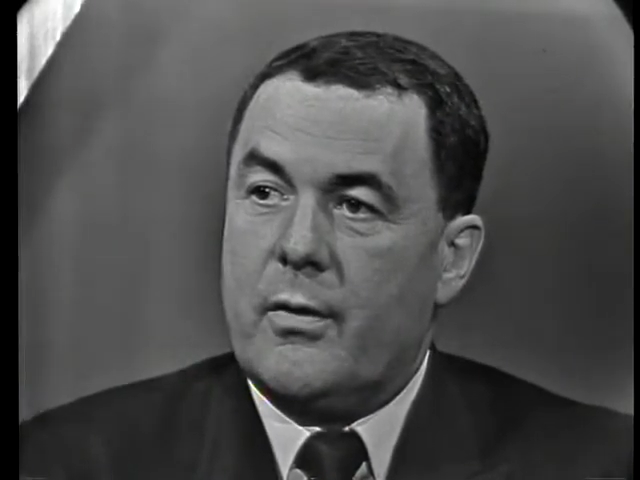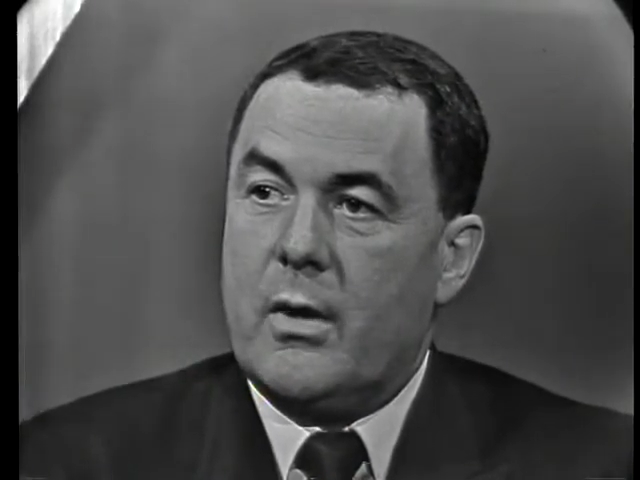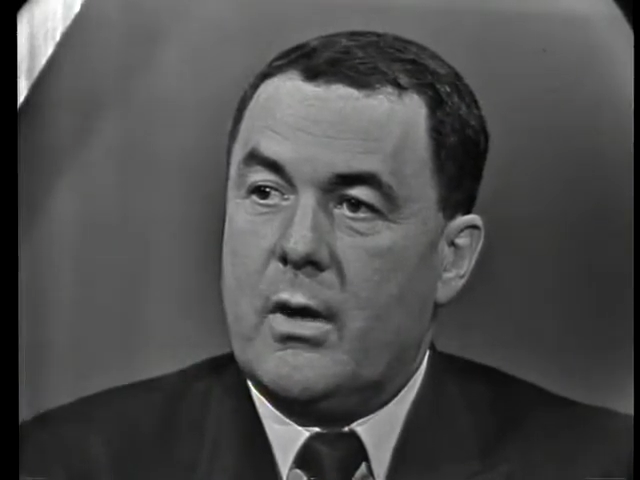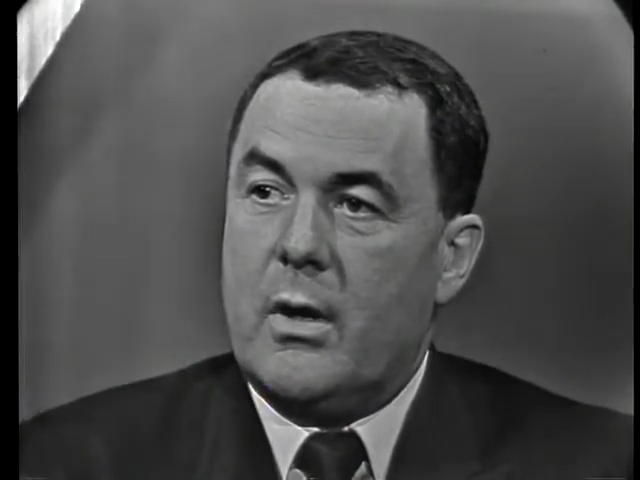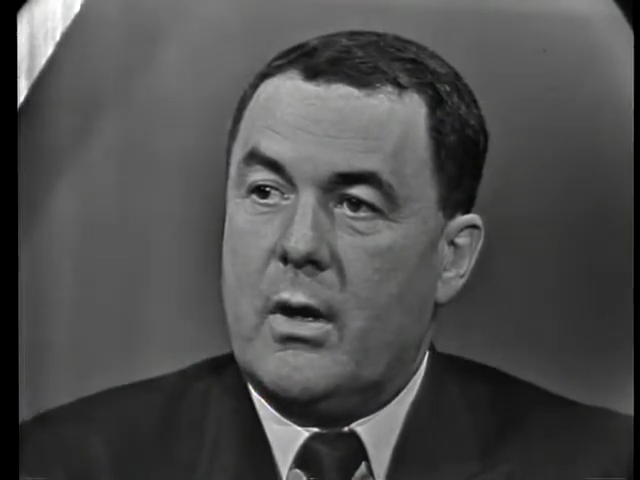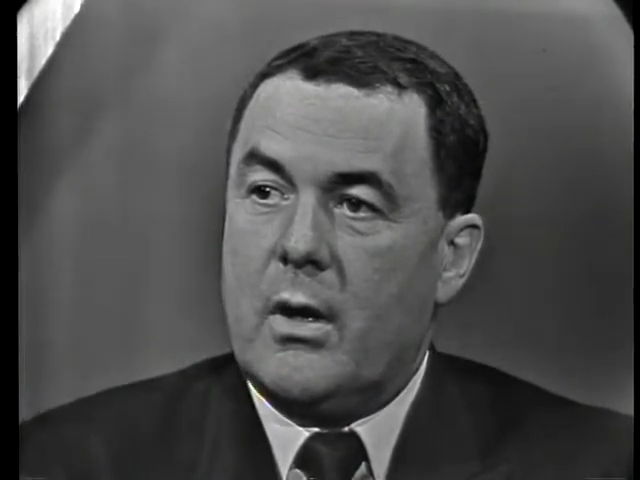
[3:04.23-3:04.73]

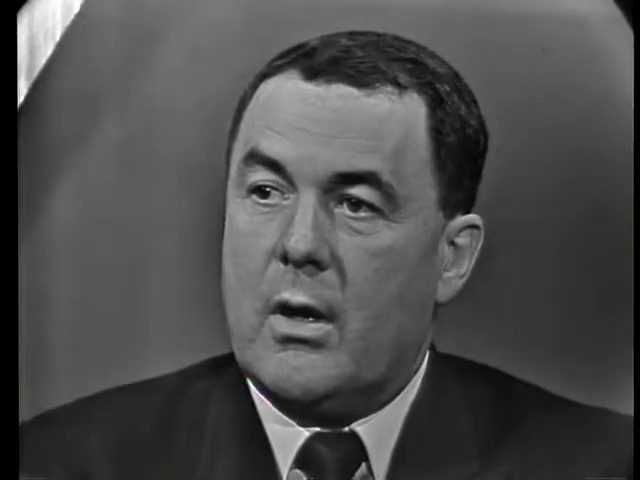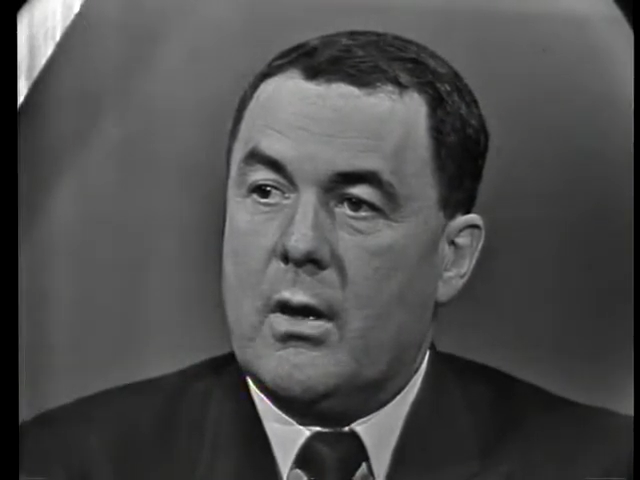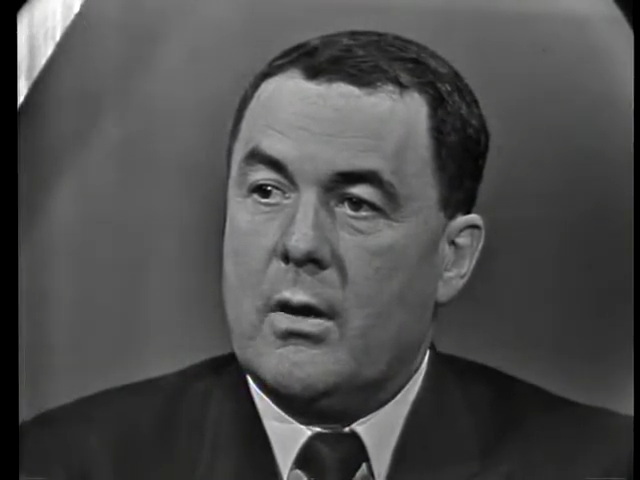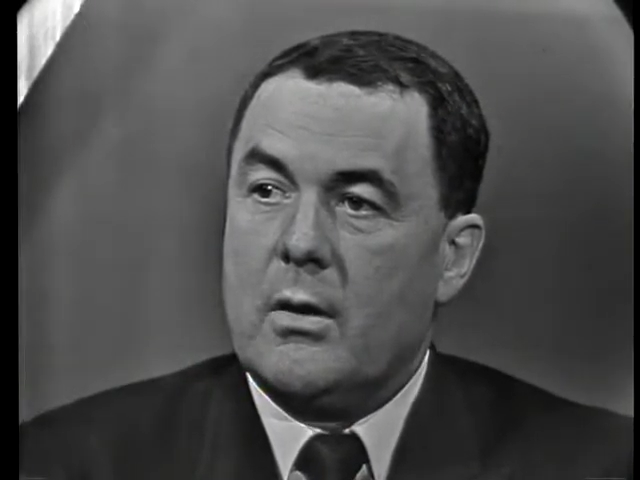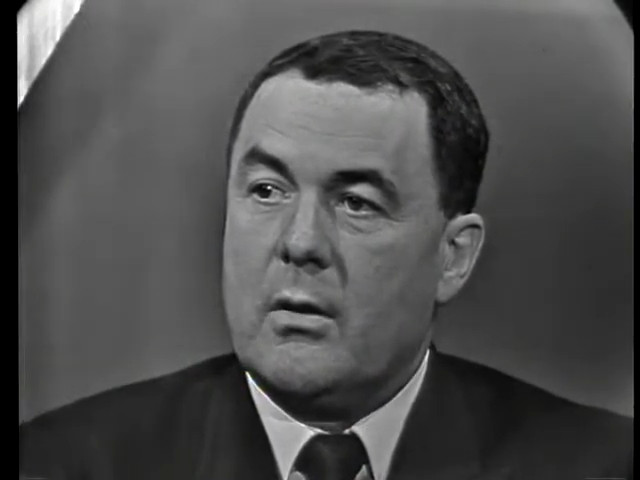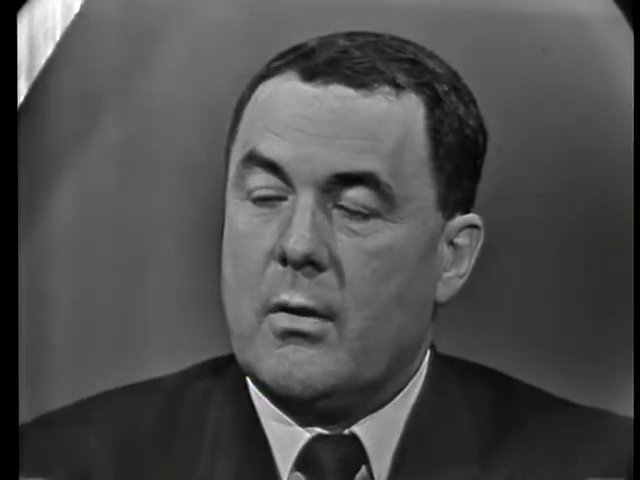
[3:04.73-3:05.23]
the uh,
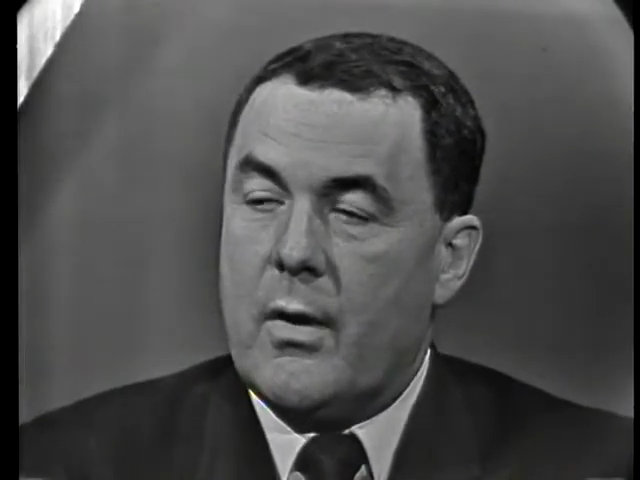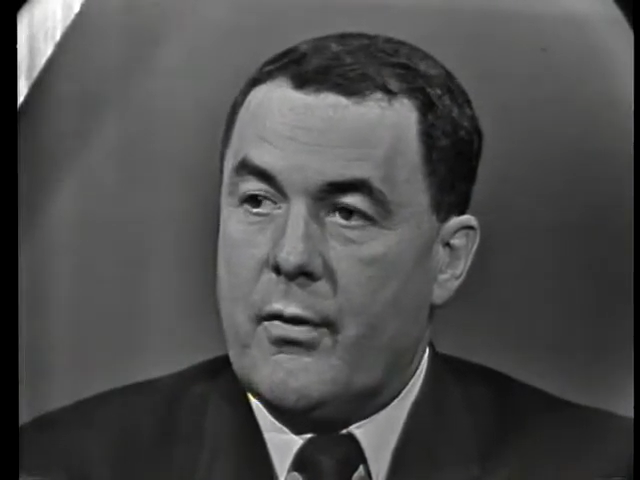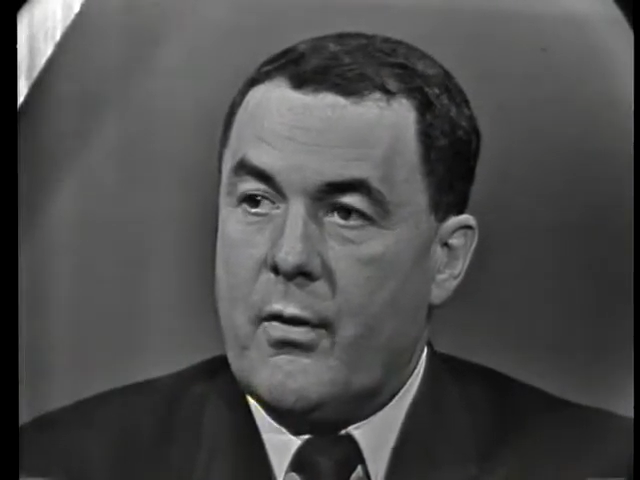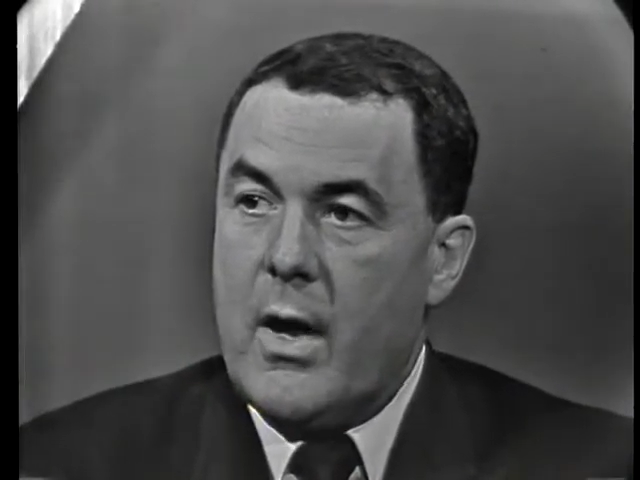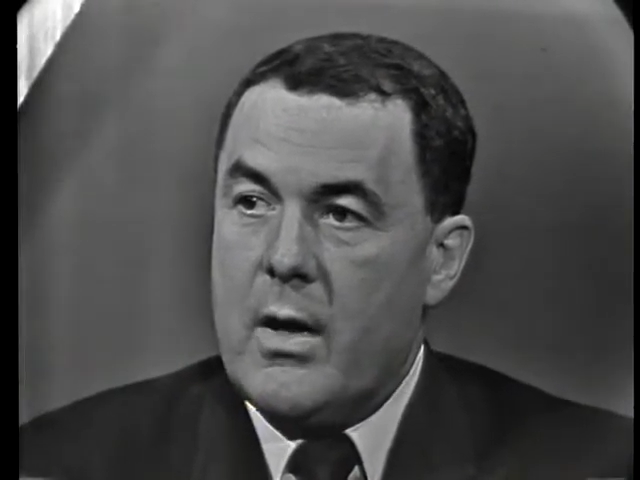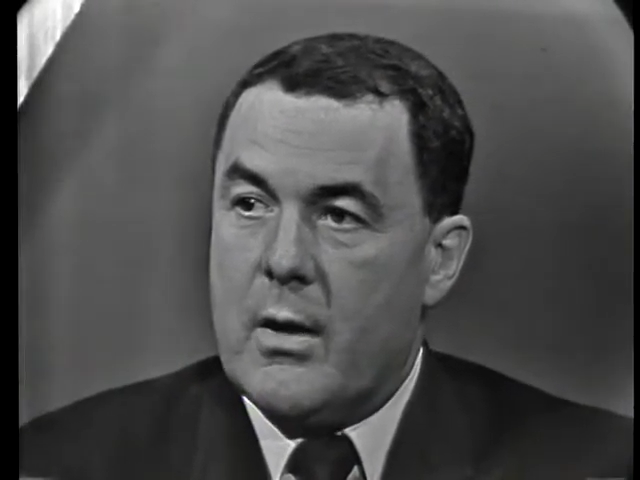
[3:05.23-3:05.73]

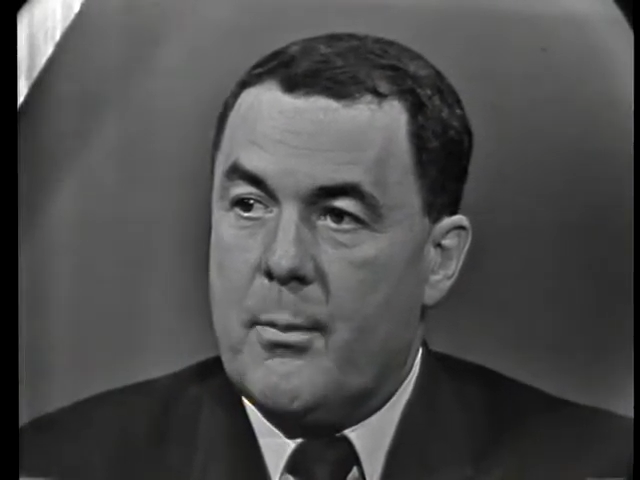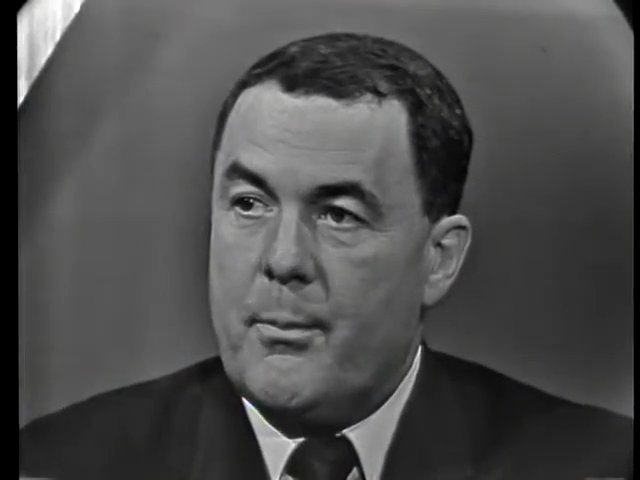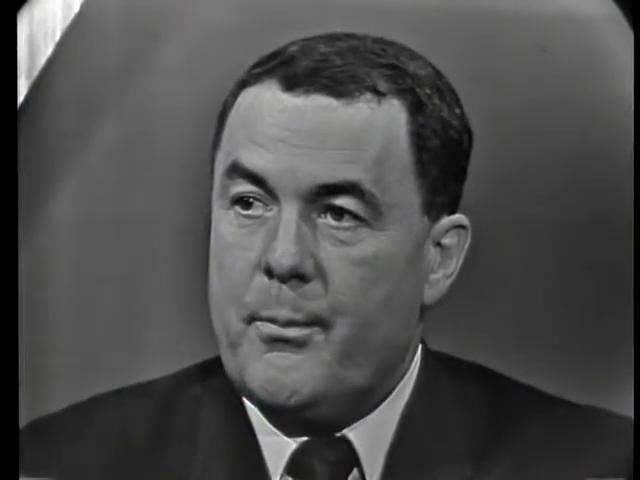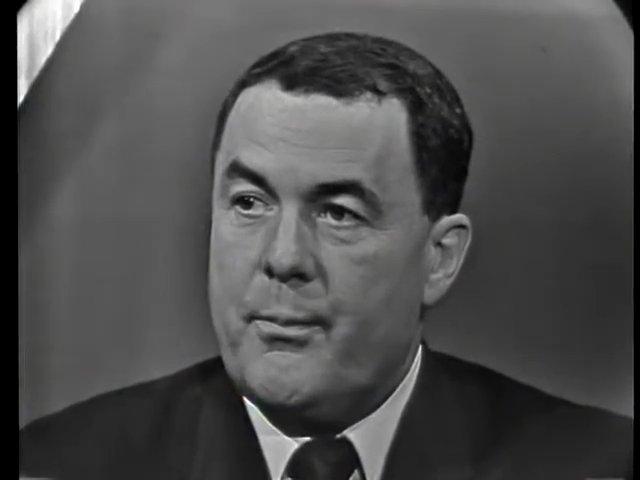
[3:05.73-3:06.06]
referendum.